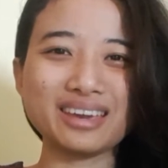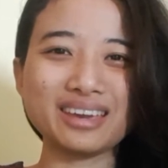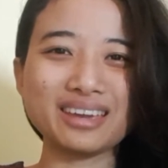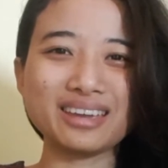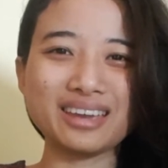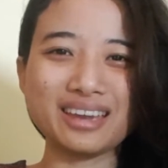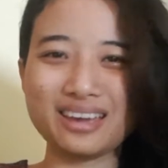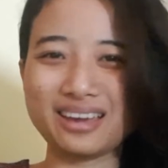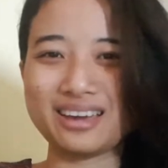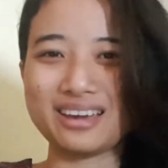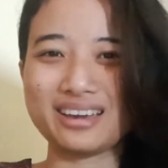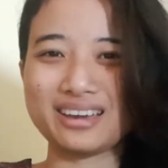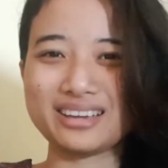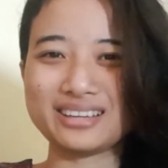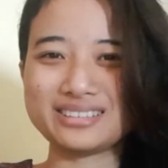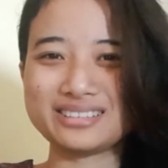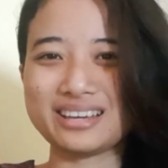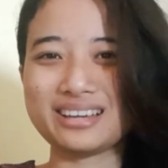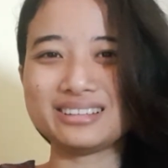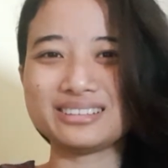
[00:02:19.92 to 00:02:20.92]
Yeah,
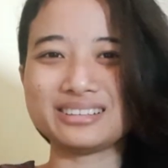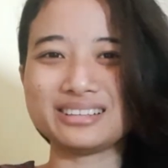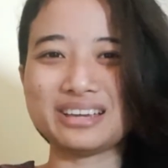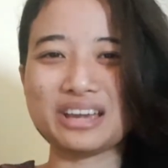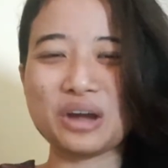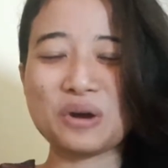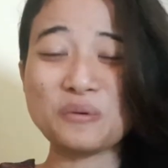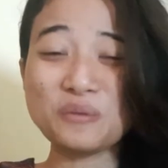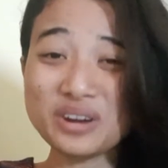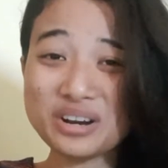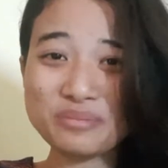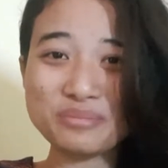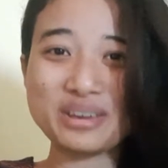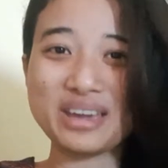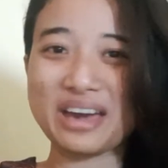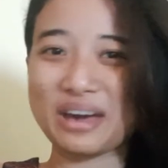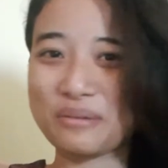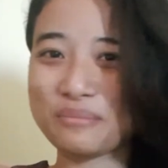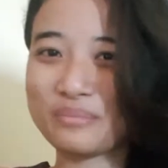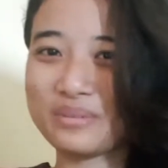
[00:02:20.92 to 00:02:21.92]
exactly. I want to be
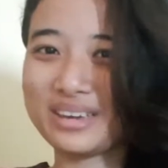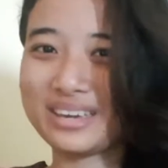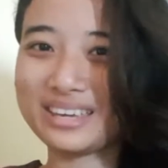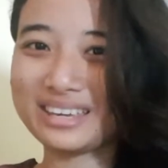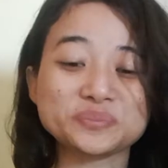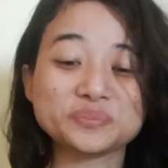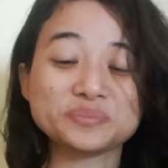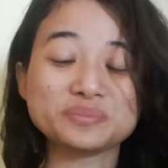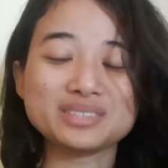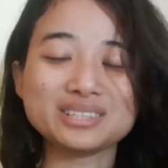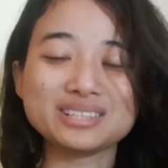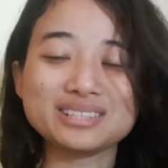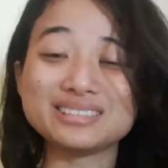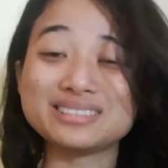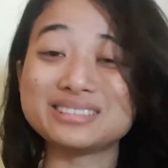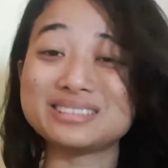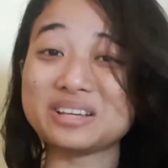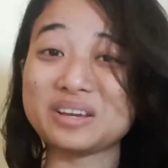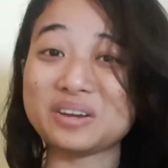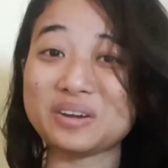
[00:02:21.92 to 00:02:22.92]
happy.
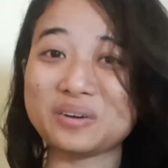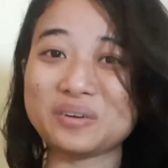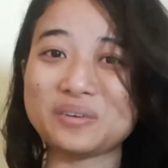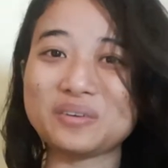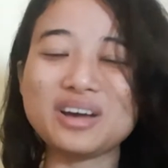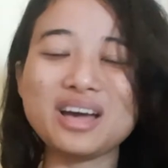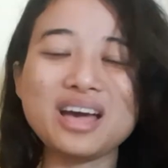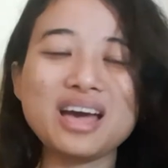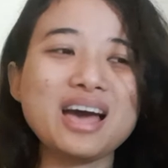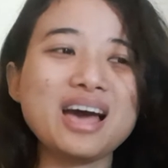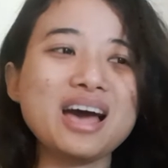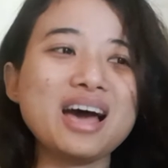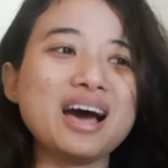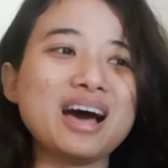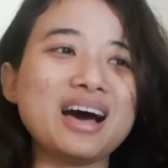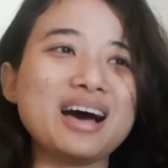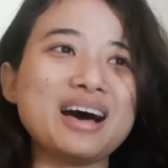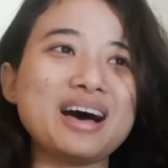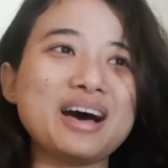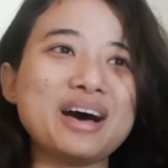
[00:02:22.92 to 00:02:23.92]
So
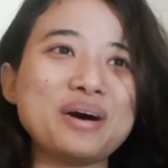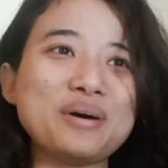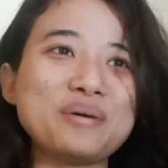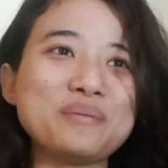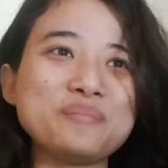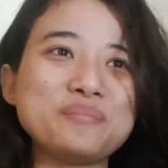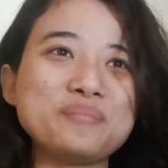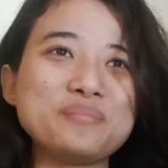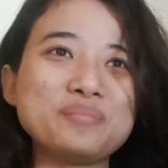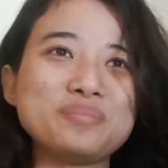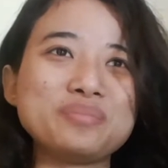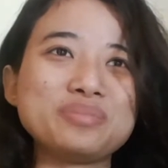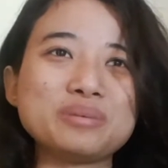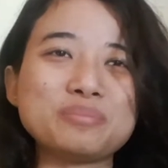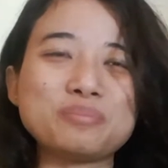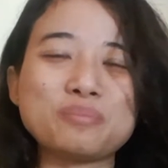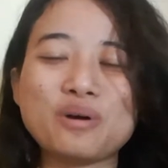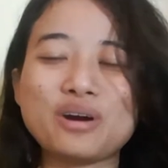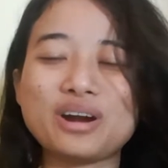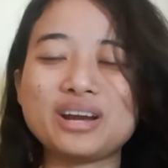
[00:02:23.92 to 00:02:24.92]
the
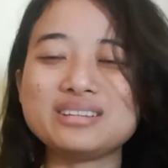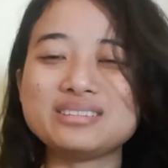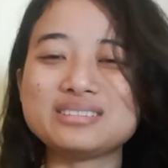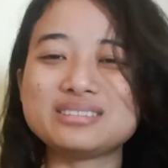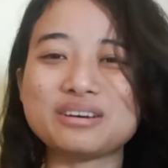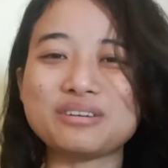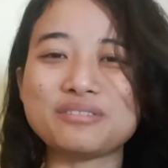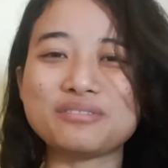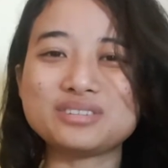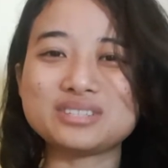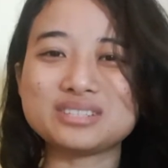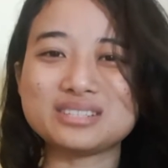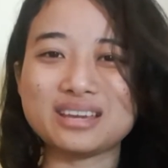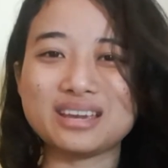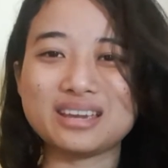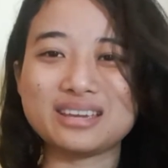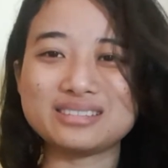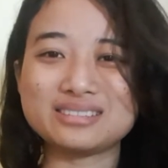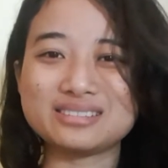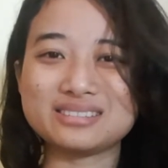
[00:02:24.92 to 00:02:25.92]
points of
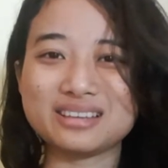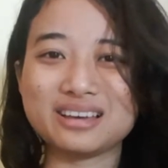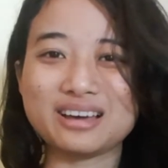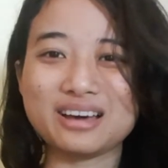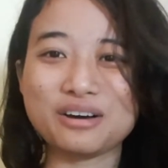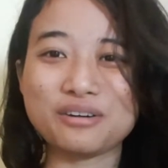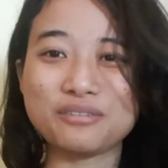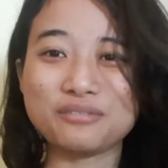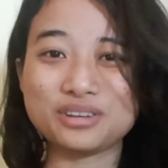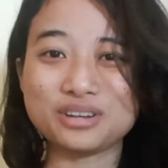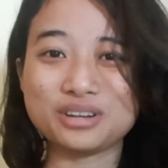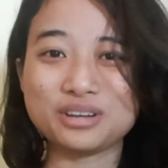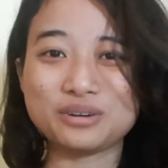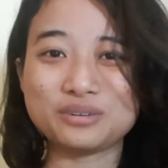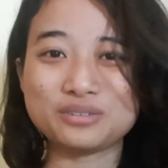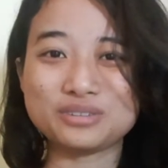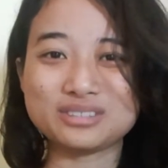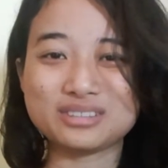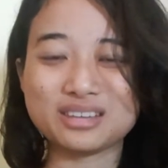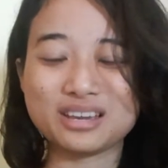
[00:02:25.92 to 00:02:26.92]
today's
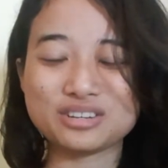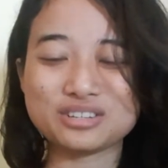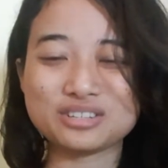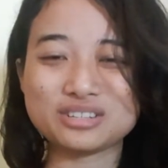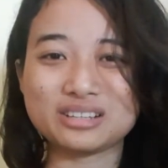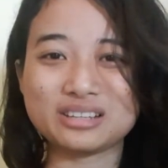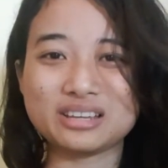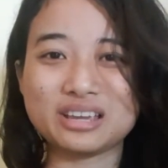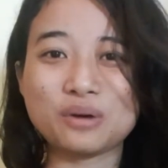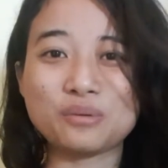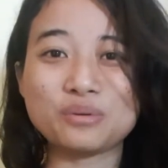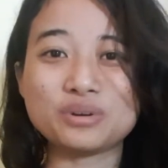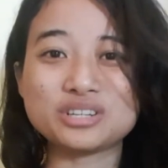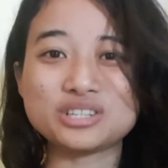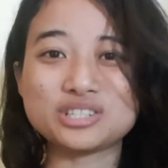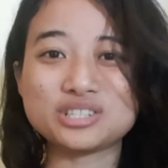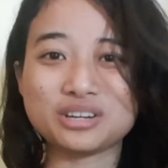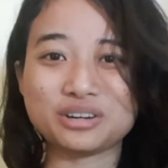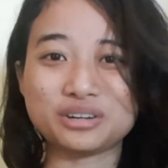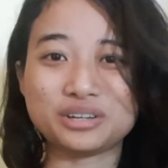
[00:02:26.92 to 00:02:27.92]
videos, actually I want to
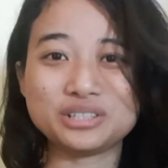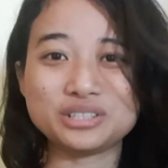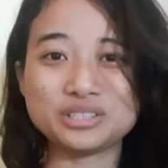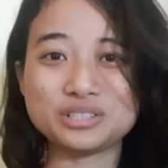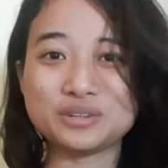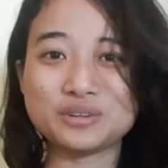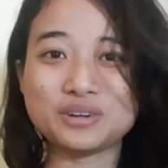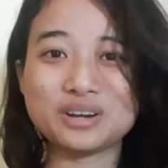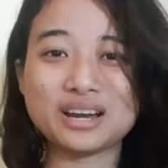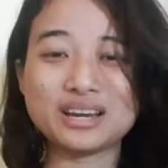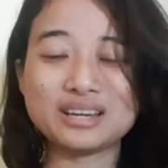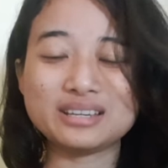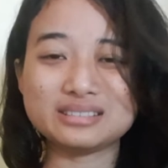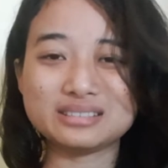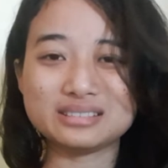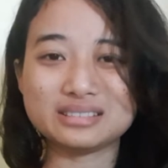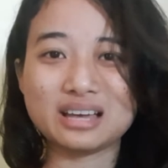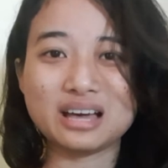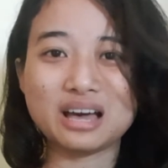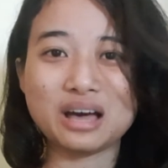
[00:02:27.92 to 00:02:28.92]
share to you guys
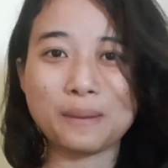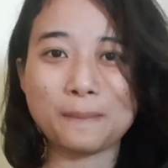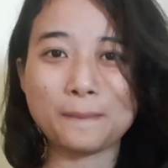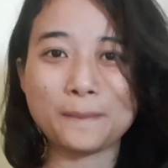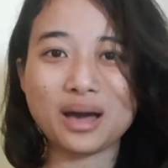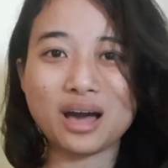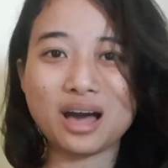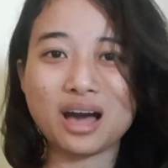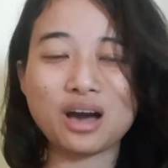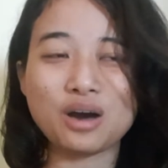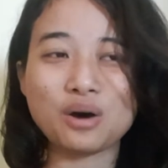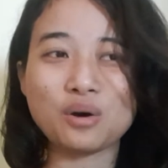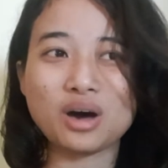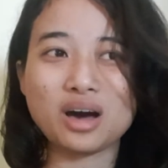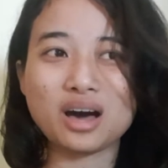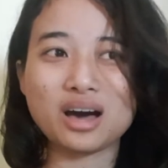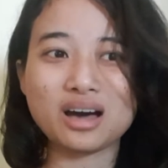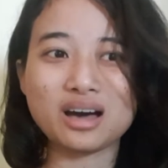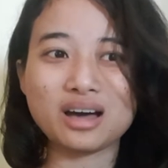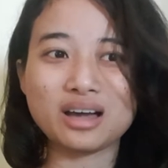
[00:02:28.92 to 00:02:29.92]
how
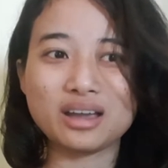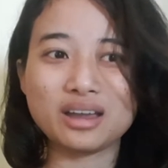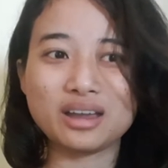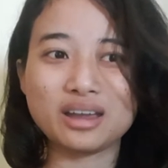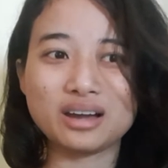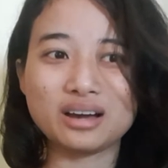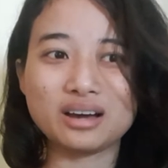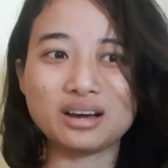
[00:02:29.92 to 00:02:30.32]
I